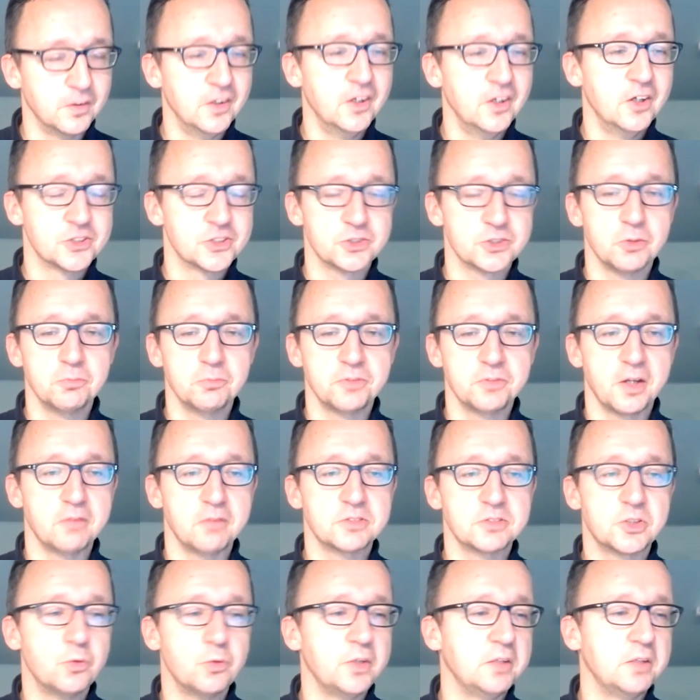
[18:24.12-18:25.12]
Sometimes
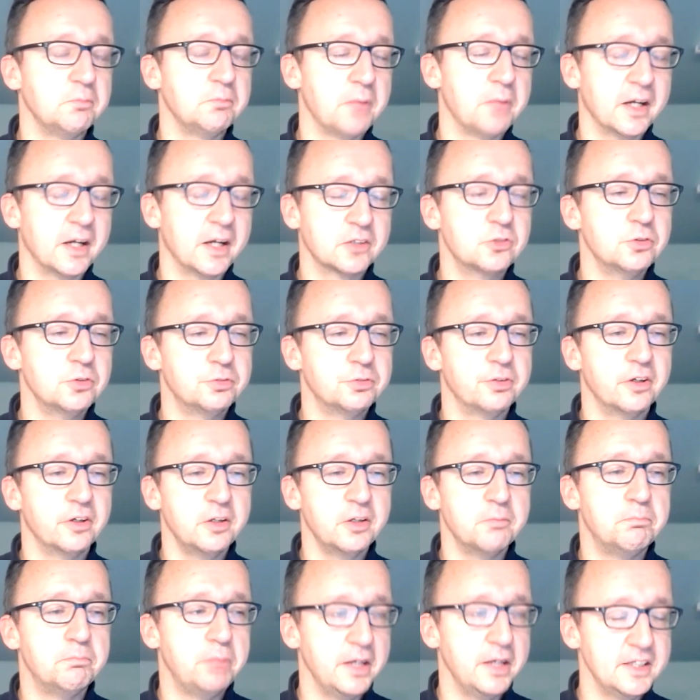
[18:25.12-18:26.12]
going back to very
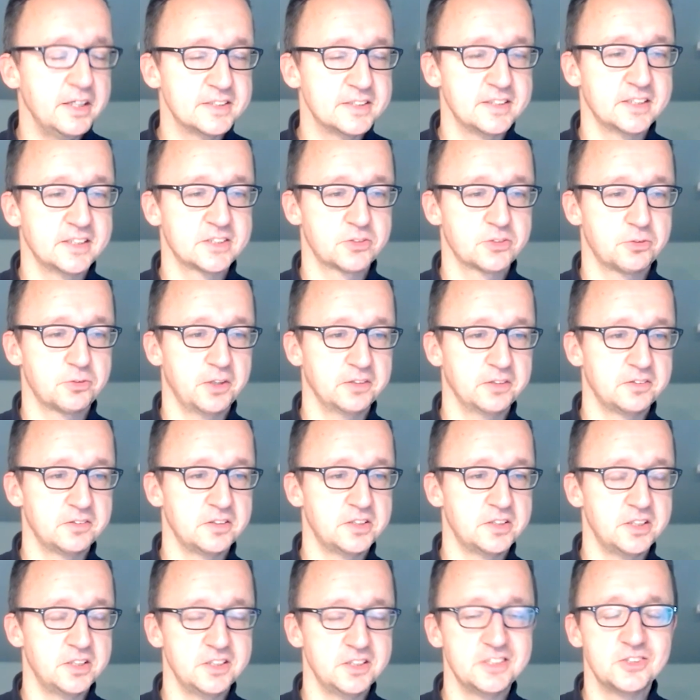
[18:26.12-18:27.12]
basic
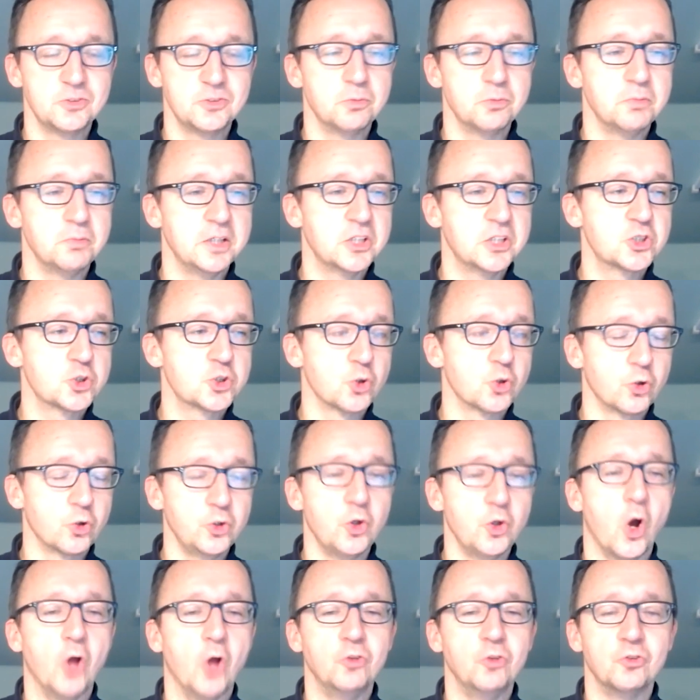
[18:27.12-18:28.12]
strategies to make sure
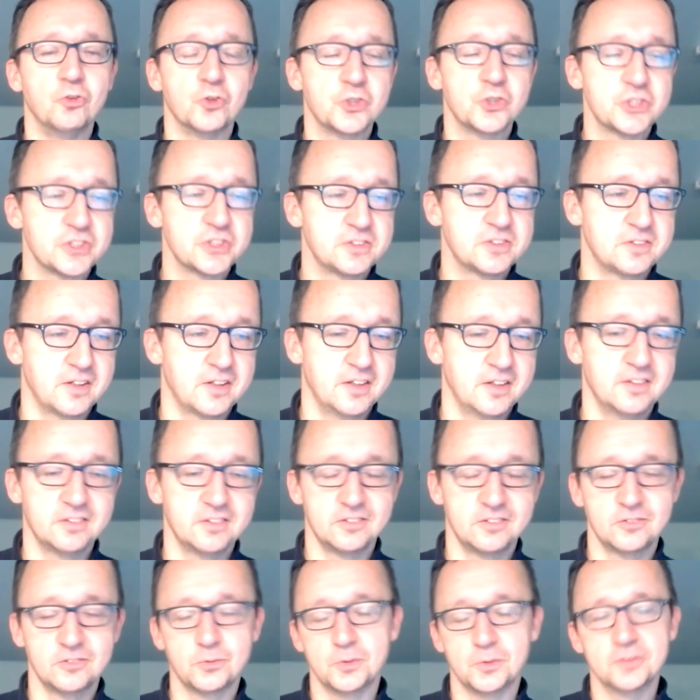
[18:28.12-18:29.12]
you
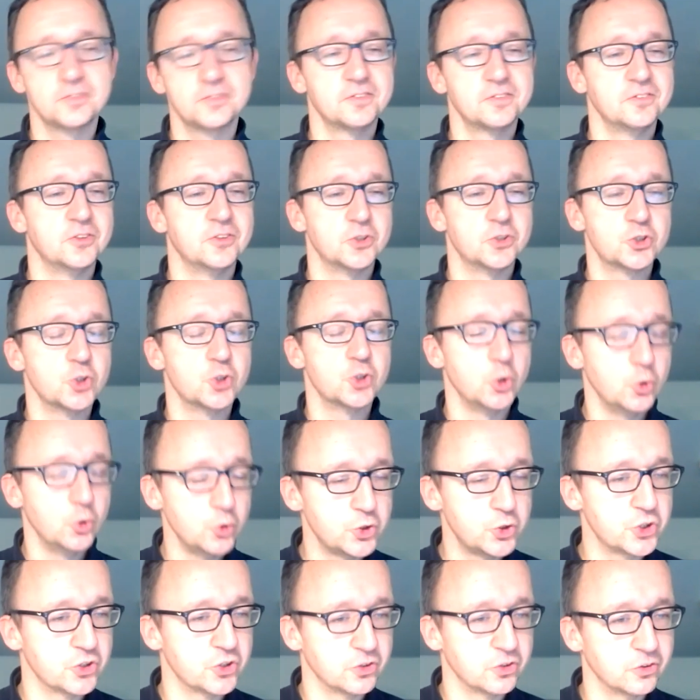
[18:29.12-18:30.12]
understand what the
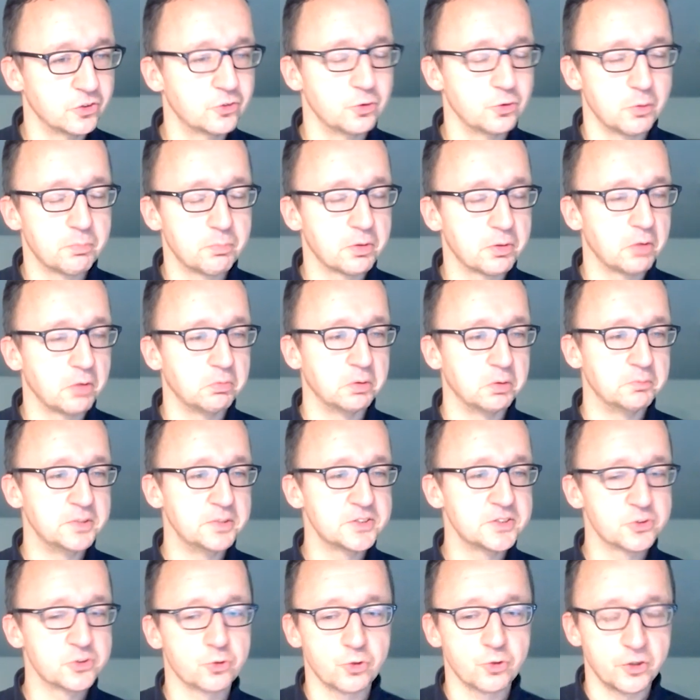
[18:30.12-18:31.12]
solution to a problem
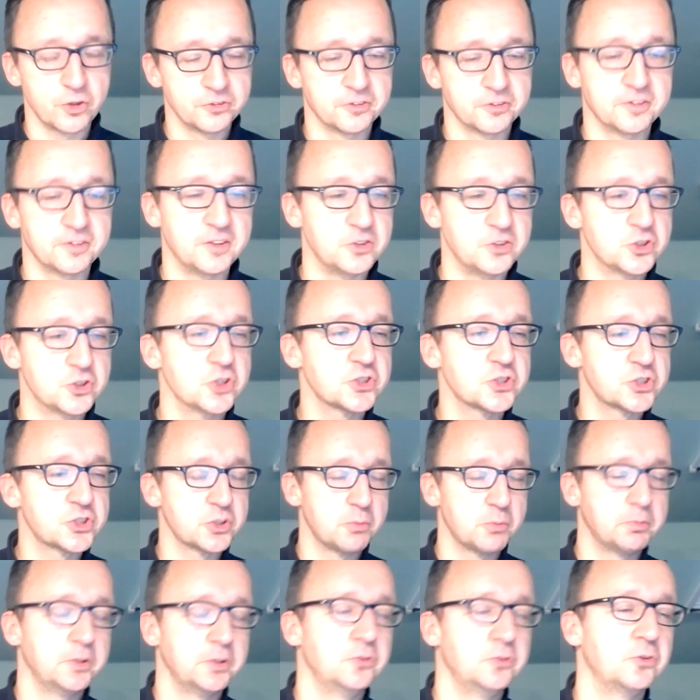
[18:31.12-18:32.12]
is, rather than just
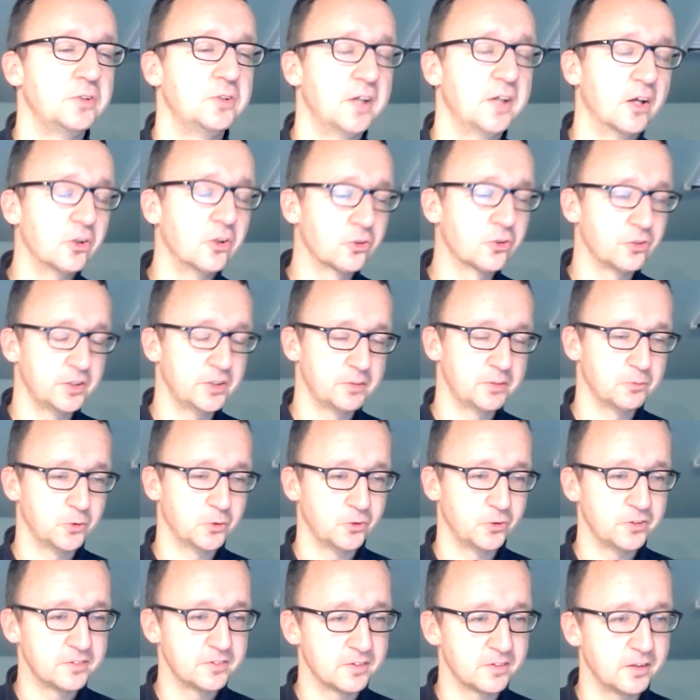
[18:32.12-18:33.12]
jumping to the algorithm all
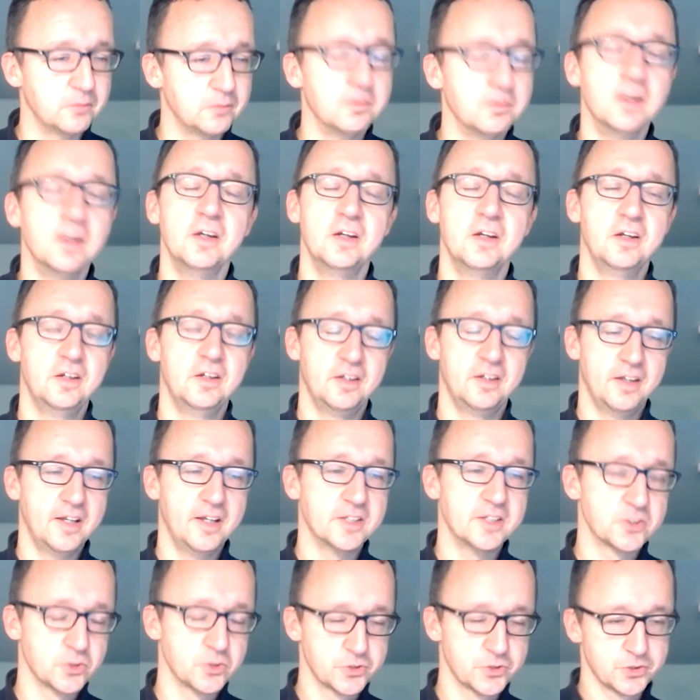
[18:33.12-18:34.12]
the time,
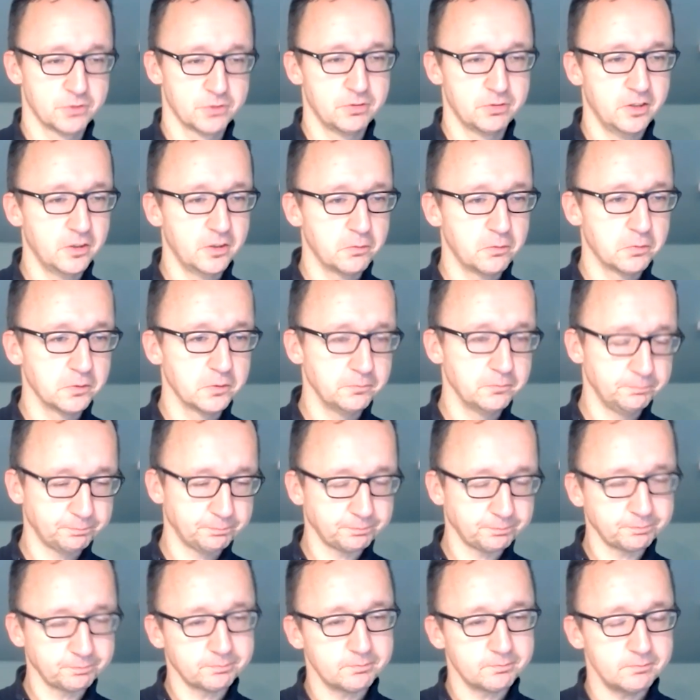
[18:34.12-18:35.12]
is also valuable.
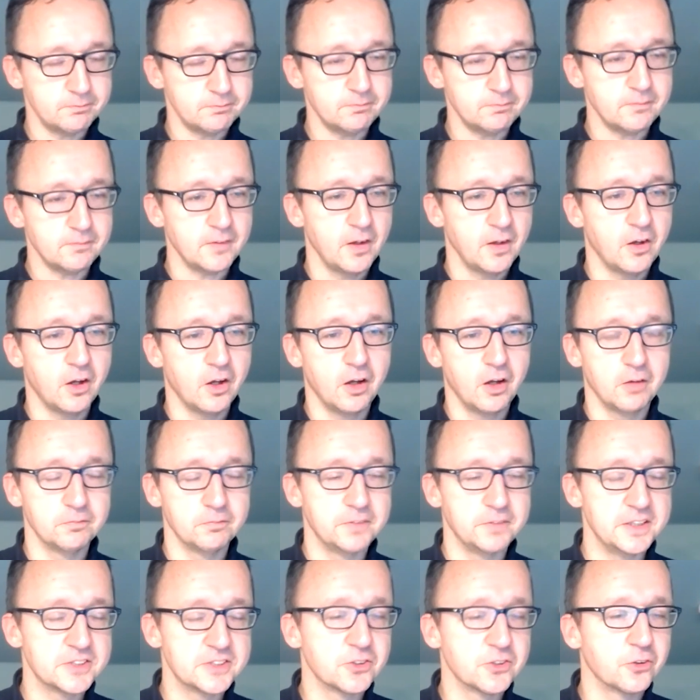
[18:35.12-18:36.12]

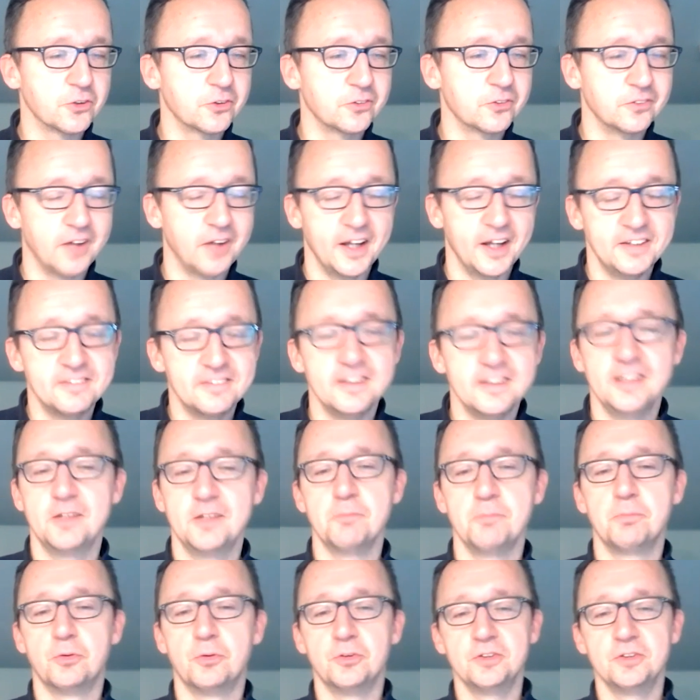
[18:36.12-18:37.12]
These are, I think,
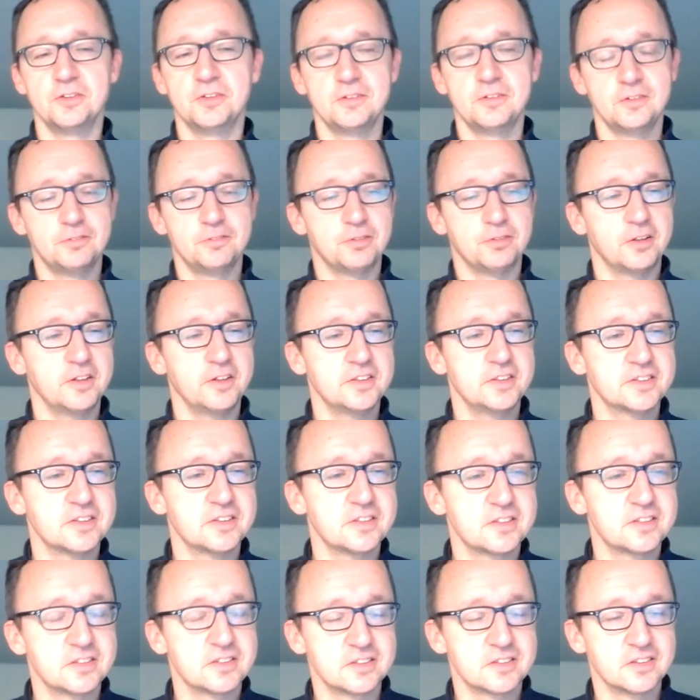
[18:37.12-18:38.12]
important
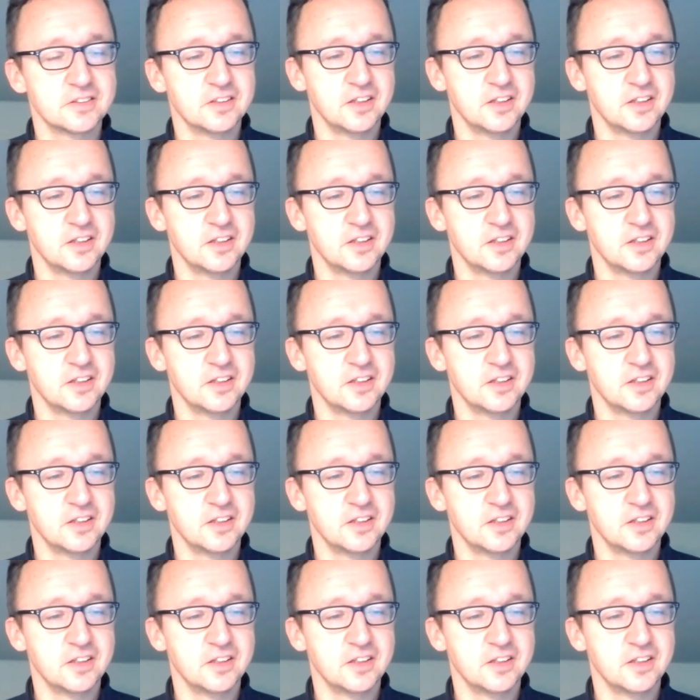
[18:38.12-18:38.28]
advices.